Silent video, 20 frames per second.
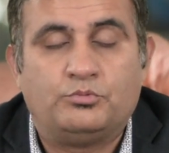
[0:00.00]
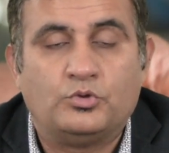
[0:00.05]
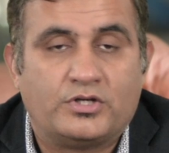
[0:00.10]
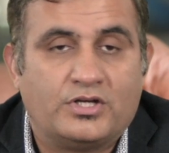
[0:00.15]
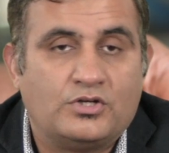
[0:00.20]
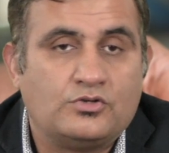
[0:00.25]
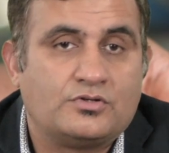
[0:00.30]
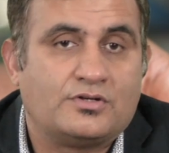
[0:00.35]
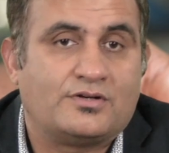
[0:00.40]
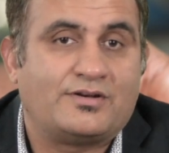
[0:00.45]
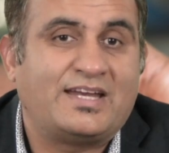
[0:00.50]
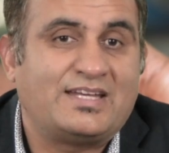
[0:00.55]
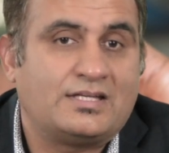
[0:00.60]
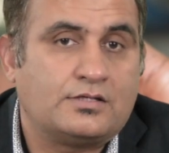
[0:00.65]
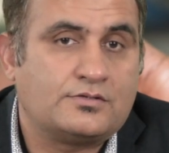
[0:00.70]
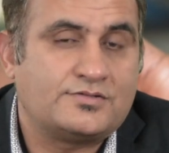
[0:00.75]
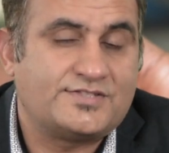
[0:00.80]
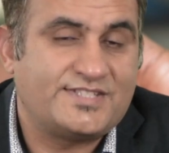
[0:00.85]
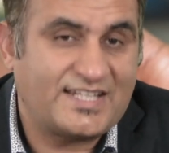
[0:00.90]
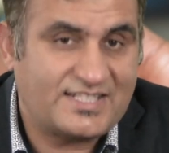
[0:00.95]
put in the
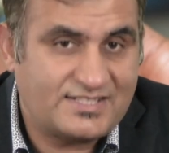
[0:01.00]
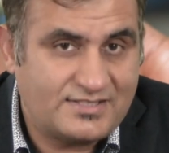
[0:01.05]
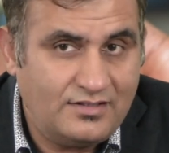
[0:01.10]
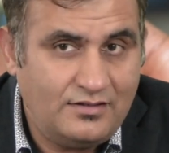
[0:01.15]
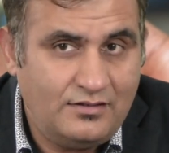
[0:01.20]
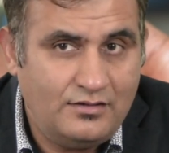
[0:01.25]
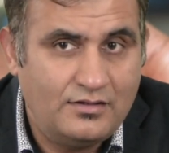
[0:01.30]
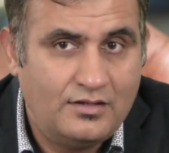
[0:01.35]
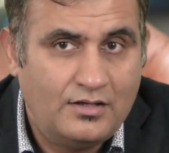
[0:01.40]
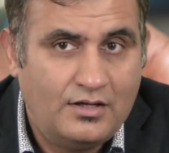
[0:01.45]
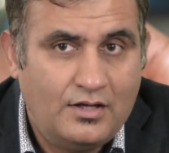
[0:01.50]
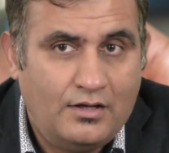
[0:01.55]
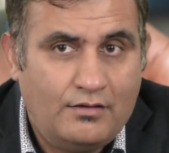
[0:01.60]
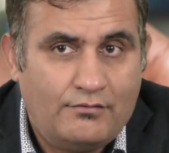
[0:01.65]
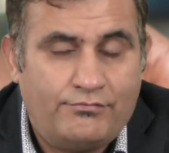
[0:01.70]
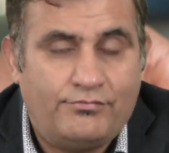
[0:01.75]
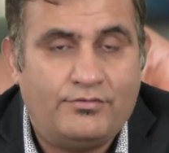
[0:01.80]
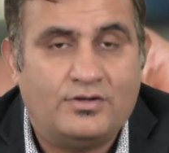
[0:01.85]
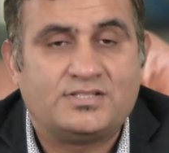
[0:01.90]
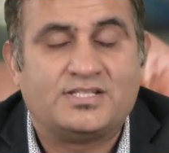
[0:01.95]
right sector
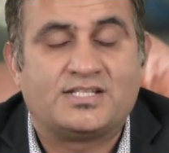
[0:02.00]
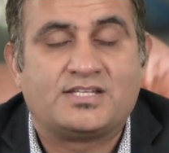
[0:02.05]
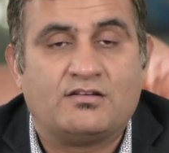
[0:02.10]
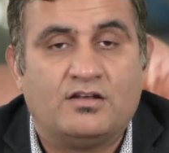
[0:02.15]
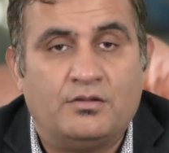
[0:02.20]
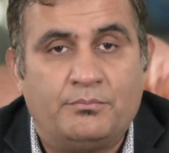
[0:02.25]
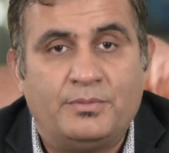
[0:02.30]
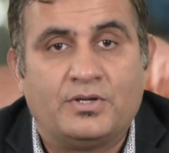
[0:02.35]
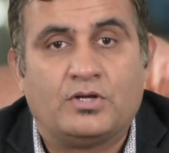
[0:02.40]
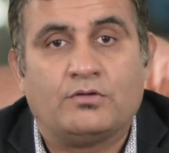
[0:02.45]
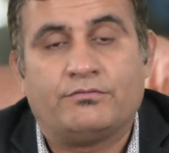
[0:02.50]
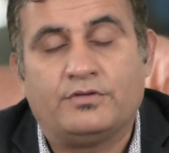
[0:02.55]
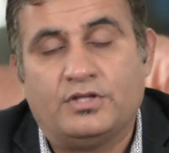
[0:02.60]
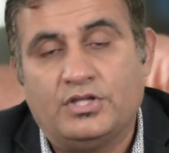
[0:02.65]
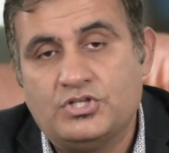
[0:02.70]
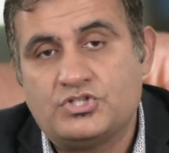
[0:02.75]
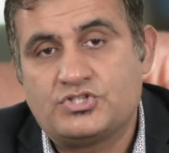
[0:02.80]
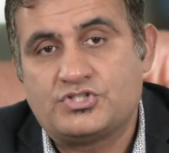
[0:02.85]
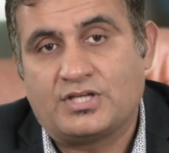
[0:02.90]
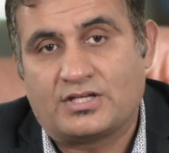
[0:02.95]
for the development
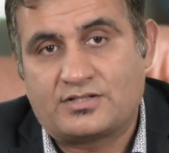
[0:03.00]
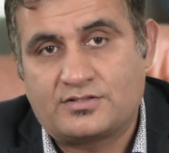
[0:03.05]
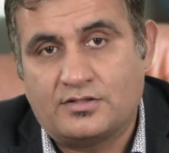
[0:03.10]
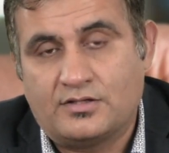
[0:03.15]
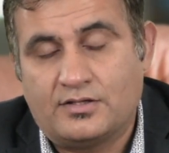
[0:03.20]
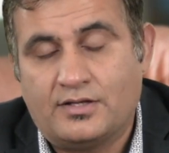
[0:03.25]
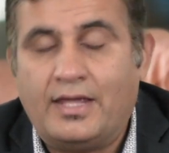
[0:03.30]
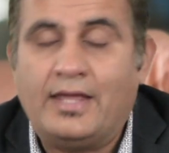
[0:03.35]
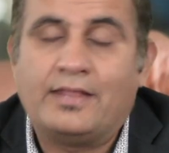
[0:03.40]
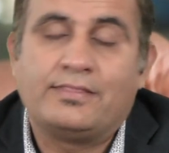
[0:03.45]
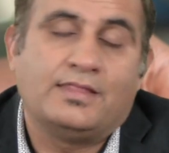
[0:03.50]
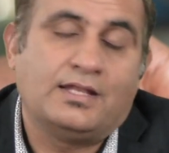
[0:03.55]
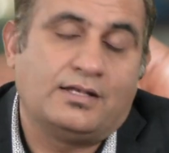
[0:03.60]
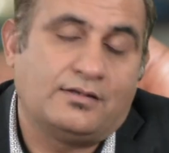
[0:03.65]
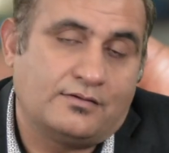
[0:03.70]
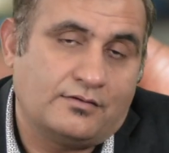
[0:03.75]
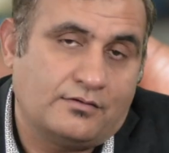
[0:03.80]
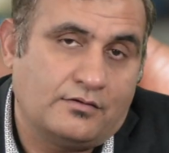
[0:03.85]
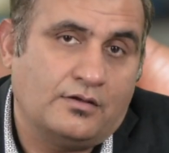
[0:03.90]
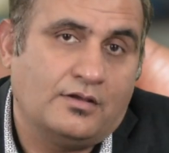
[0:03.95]
of each sector,
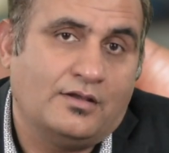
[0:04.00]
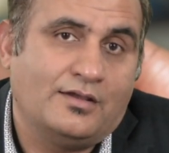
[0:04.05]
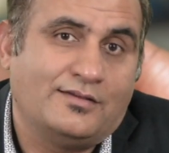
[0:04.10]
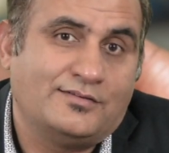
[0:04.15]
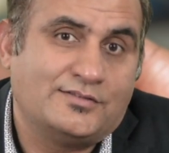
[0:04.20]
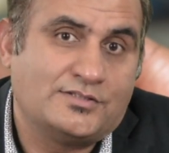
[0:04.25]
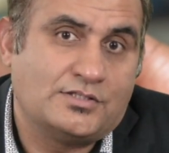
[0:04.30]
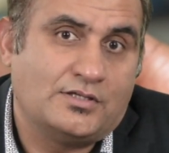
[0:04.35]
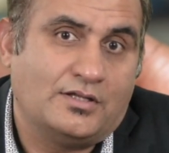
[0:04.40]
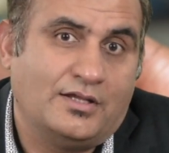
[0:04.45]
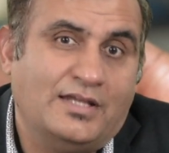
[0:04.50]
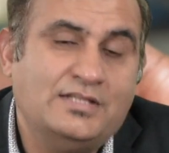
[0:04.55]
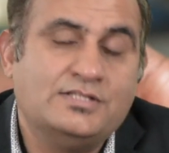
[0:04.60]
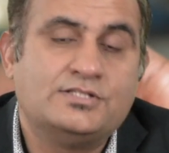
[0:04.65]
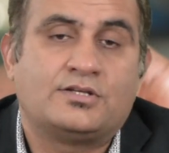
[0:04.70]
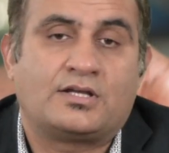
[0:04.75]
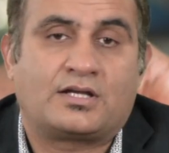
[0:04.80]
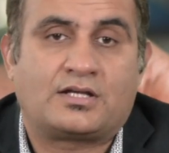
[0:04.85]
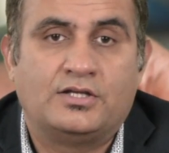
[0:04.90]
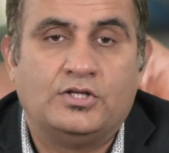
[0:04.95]
and that
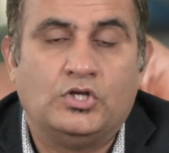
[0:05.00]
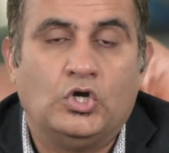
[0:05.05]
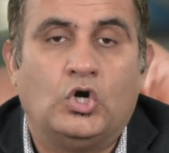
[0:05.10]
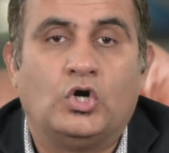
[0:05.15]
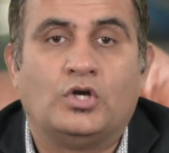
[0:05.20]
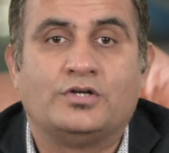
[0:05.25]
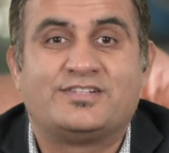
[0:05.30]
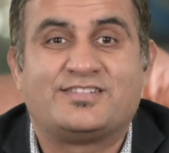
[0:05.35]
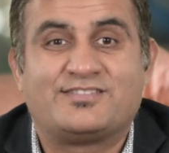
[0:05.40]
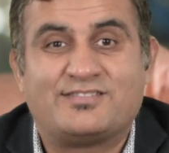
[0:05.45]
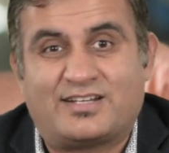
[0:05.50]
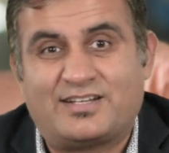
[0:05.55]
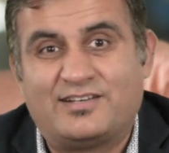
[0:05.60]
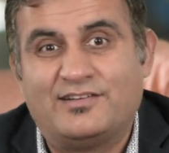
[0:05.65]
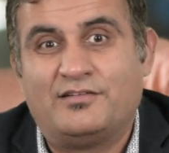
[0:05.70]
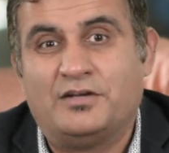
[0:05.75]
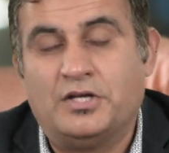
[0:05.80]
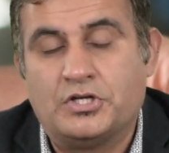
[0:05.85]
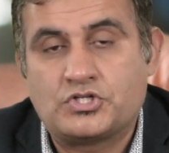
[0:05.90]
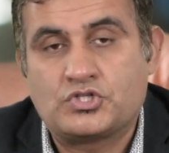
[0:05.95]
indirectly or
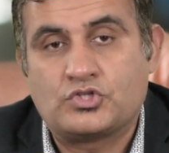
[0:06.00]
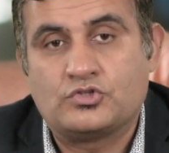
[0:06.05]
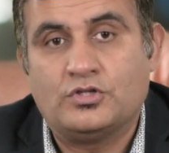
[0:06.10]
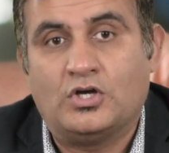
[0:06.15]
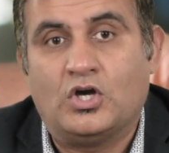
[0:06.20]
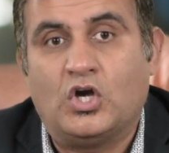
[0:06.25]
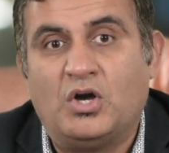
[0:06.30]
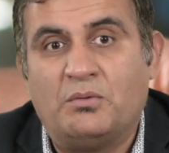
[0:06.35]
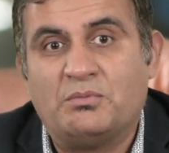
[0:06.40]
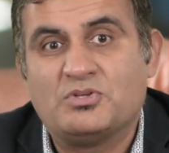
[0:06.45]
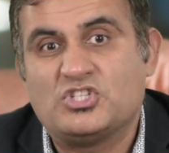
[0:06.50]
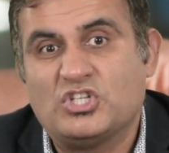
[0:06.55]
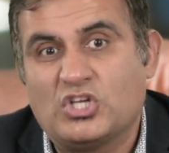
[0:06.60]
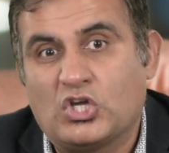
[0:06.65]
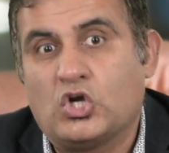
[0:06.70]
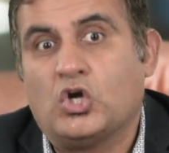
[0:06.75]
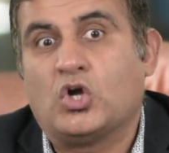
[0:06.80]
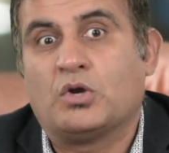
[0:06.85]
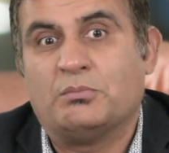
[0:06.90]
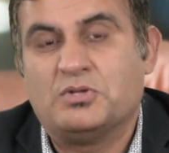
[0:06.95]
directly relates to how
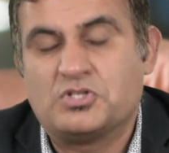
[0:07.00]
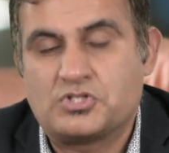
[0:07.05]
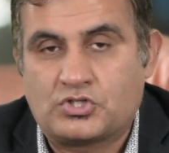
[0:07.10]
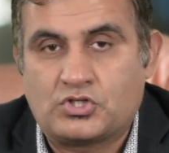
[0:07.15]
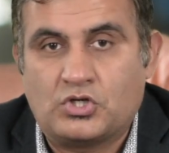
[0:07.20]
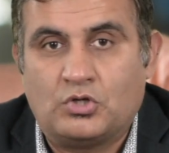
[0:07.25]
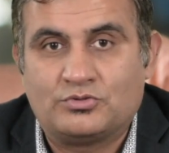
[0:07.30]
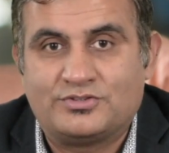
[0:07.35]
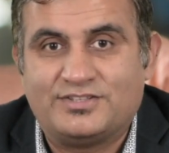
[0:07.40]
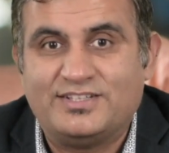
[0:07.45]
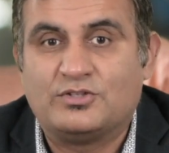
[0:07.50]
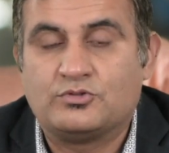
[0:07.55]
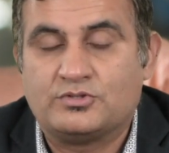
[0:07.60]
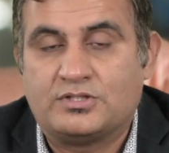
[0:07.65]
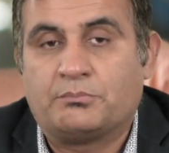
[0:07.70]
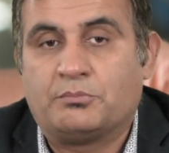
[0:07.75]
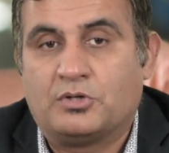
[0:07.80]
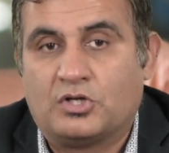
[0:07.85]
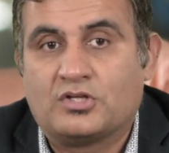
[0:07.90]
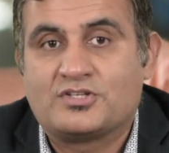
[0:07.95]
much economy is growth
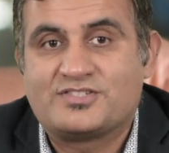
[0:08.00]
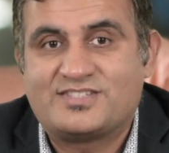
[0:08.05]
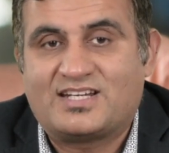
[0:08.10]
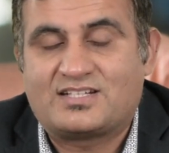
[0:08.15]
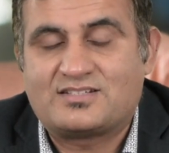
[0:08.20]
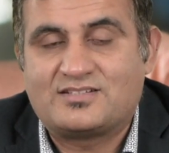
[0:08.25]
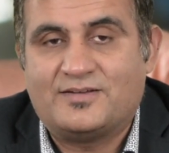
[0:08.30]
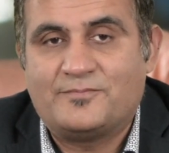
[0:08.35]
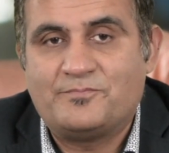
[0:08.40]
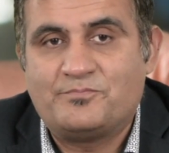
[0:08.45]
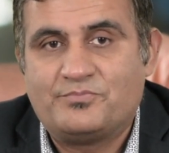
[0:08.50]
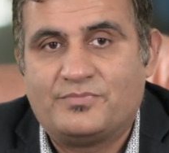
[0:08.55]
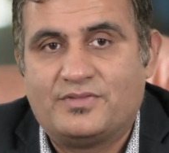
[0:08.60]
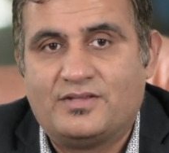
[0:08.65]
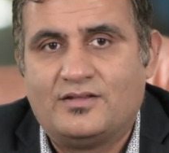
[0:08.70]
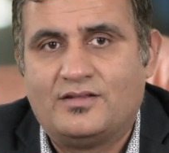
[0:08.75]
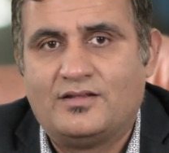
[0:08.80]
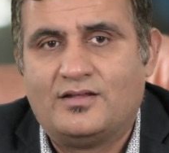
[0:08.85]
into that particular sector.